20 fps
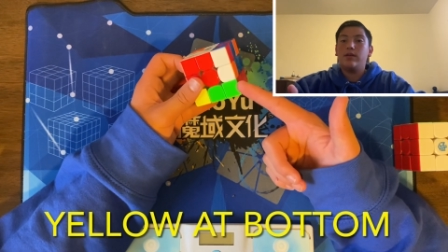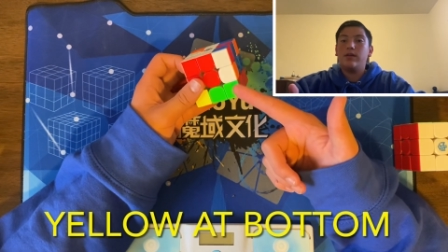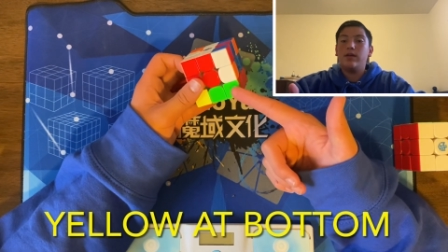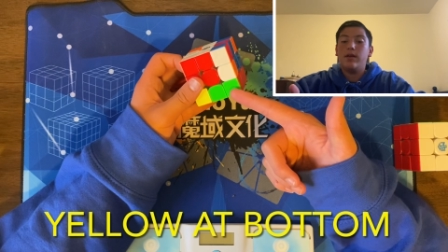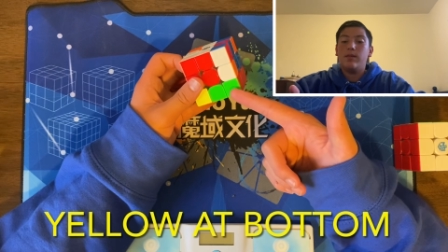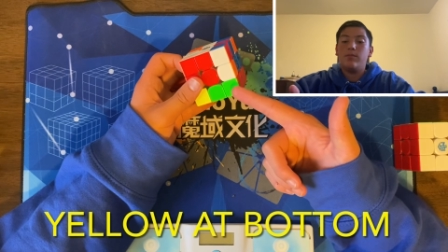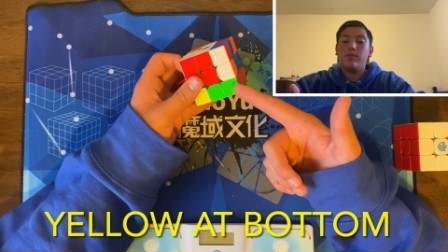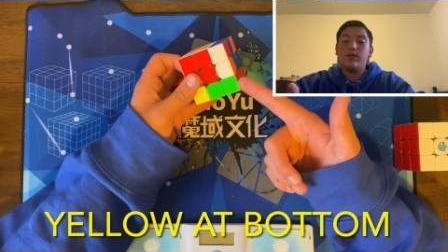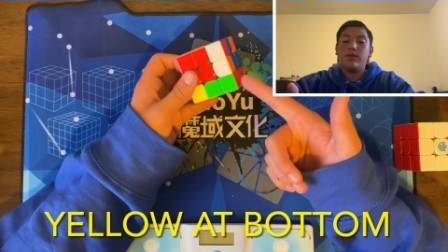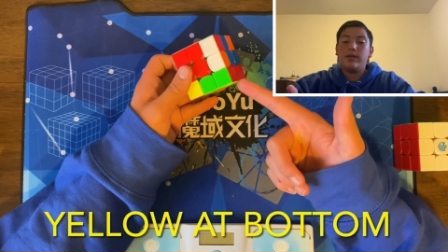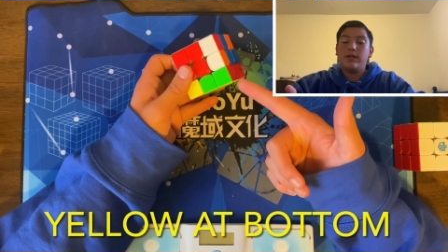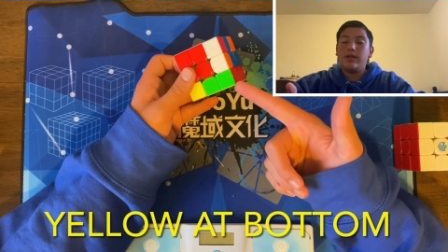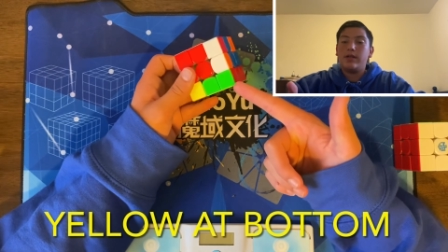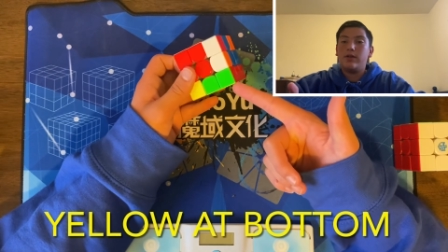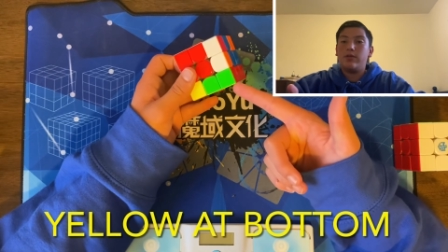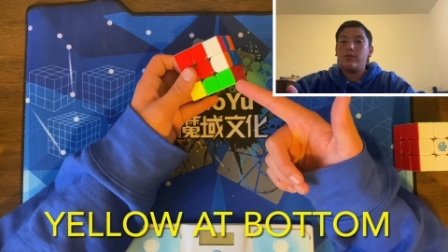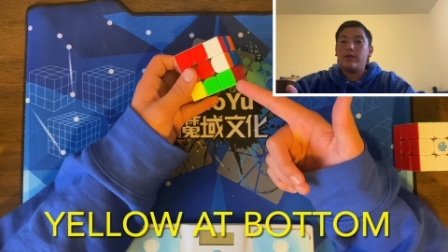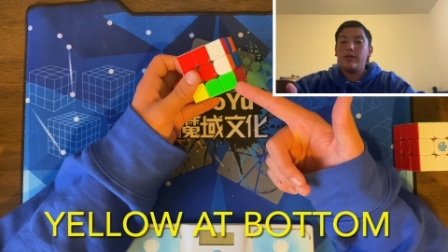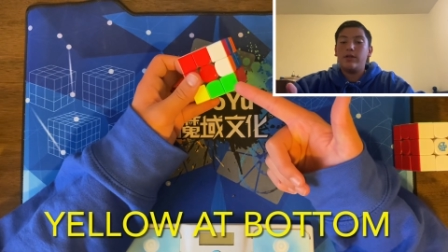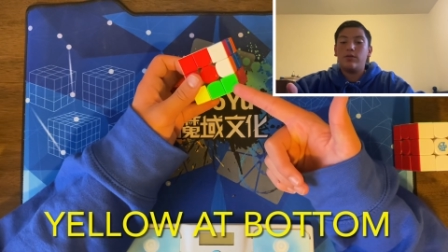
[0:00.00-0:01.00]
putting a
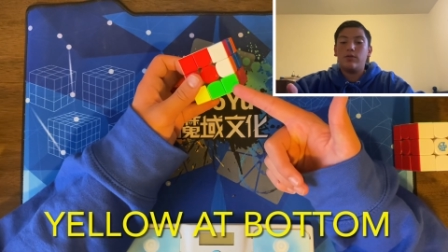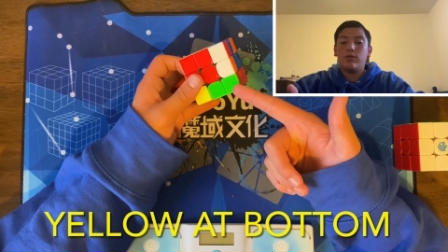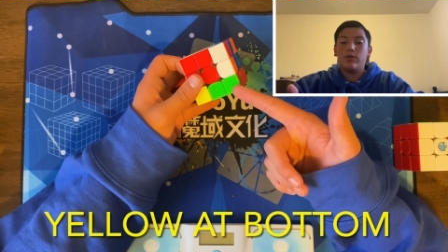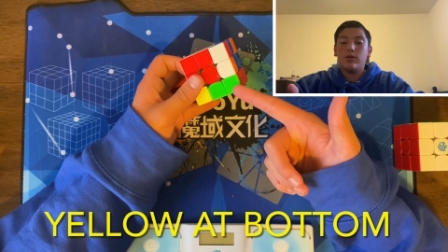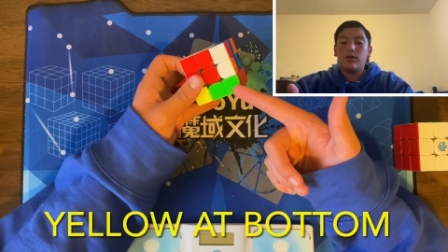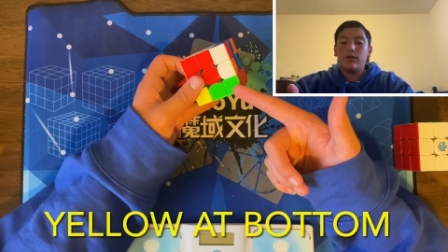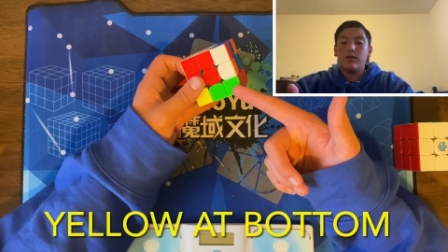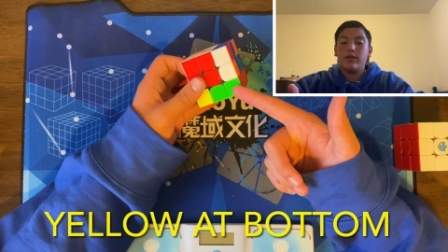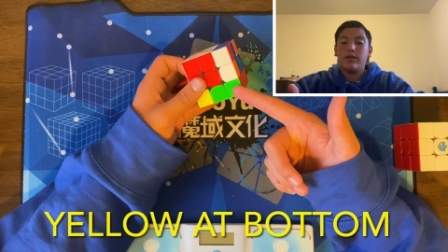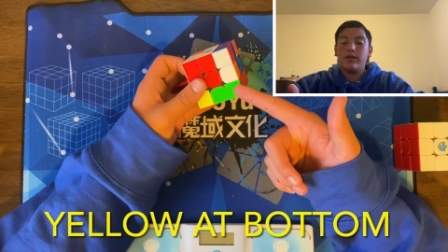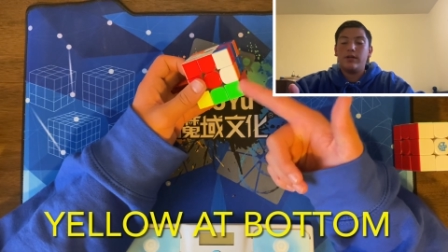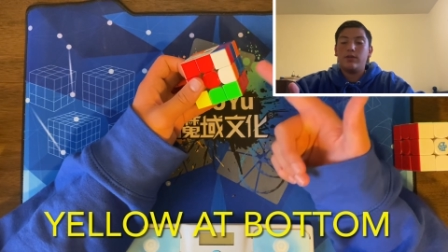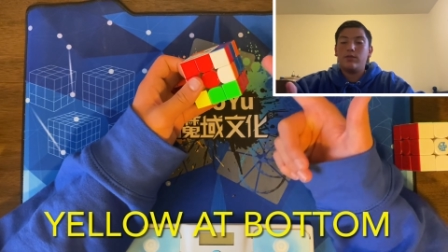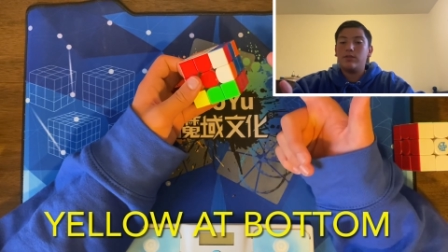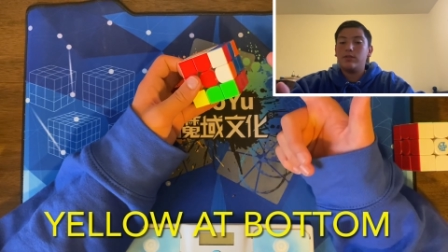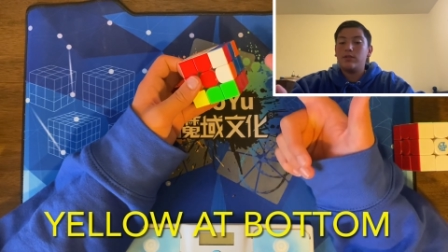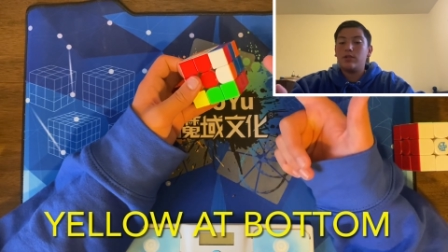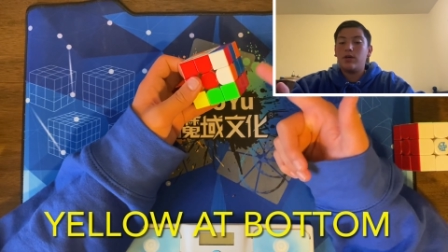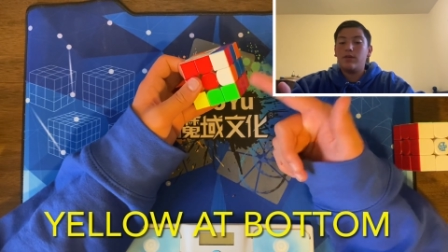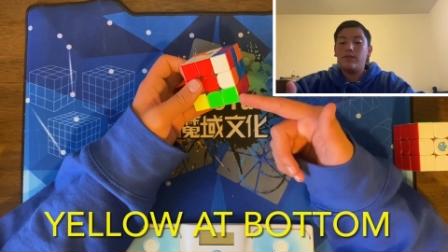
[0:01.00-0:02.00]
green corner in here would
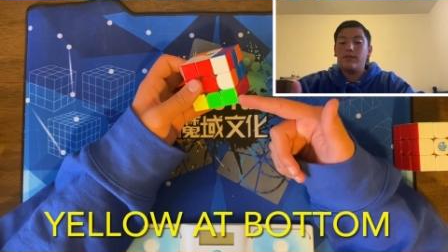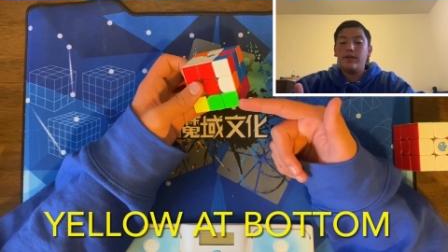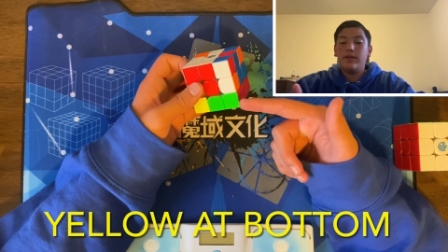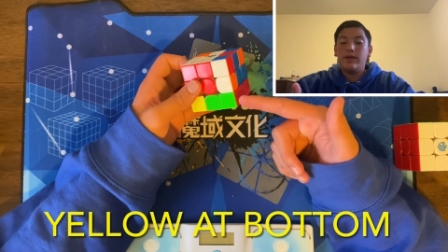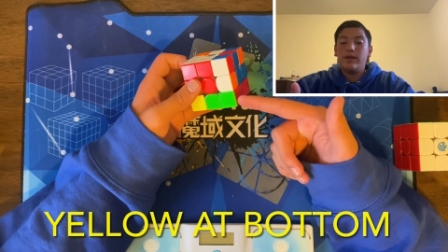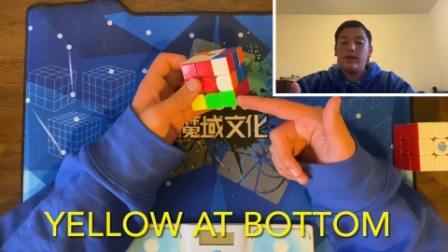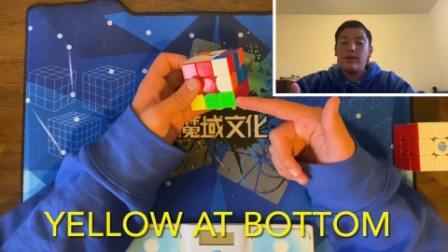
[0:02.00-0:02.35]
solve it,